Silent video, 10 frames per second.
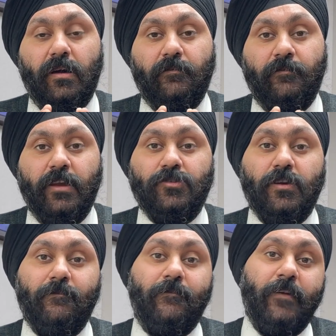
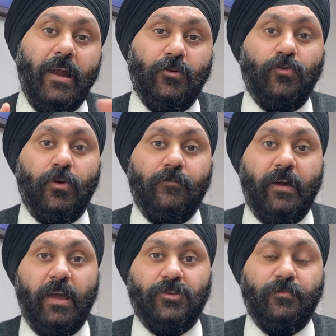have failed to
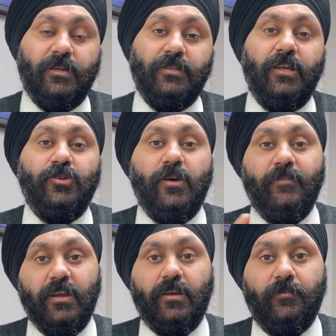notify HMRC that you have
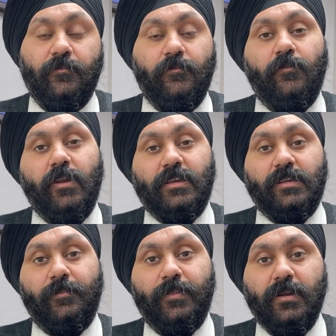an income. For
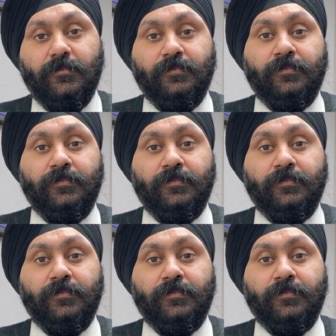example,